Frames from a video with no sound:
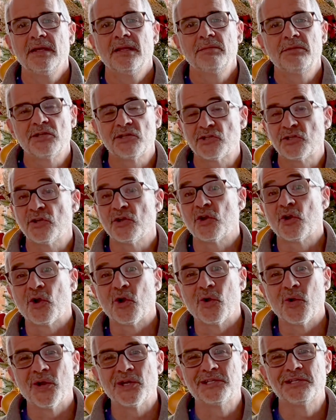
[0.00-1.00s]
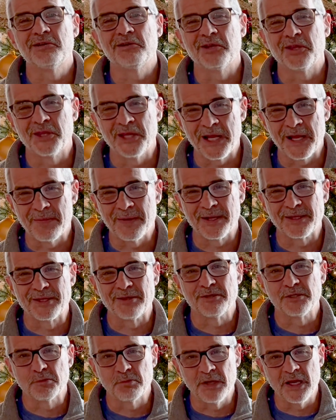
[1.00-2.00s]
Let me just encourage you to think about
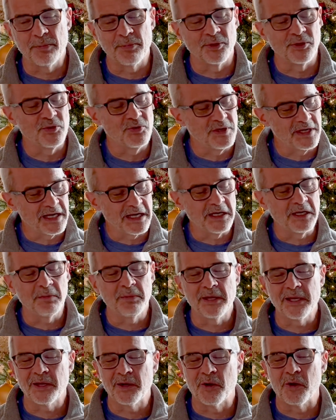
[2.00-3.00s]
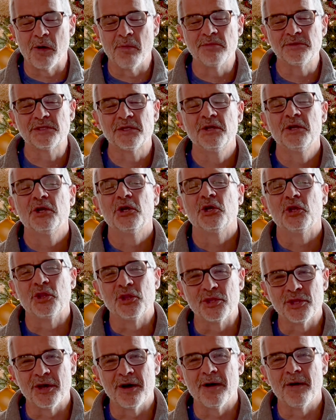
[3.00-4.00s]
those people who need to be in homes
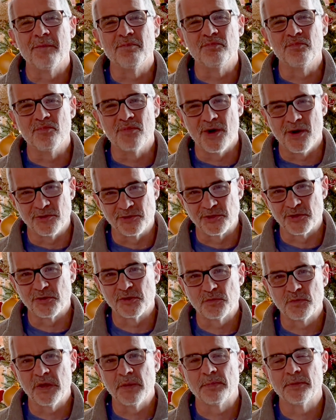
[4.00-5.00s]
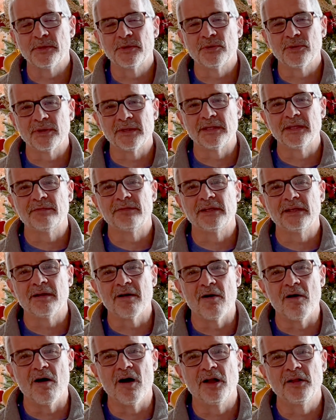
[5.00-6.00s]
the most, those people who are living
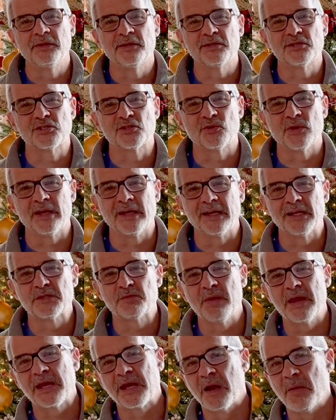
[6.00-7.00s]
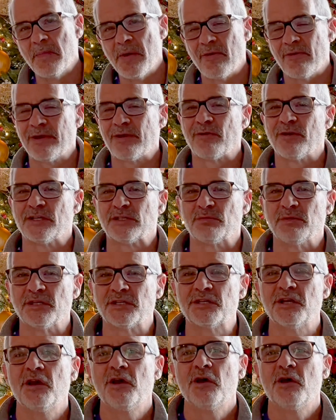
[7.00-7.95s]
on the street. Let's make it a Merry Christmas